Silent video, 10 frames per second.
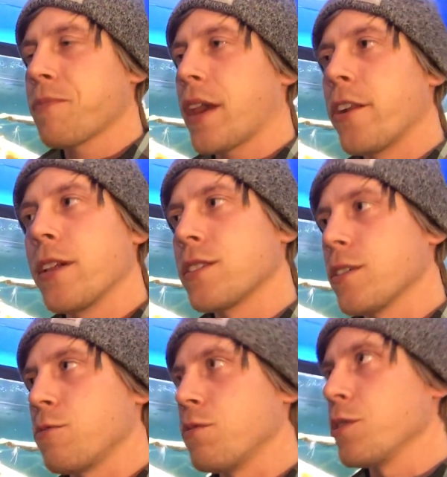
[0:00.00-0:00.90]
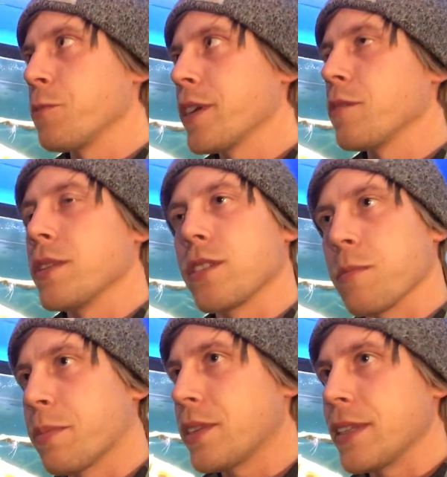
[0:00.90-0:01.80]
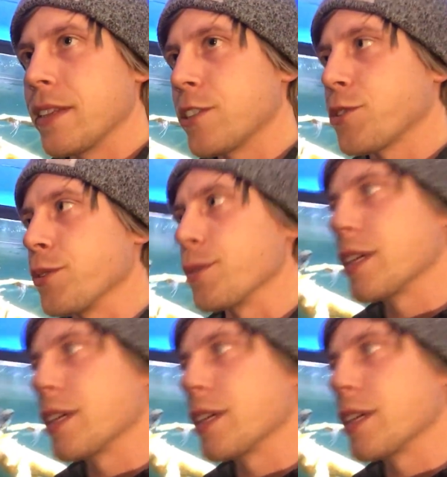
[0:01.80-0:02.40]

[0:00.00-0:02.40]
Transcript: I know that sounds really weird, but it's completely true.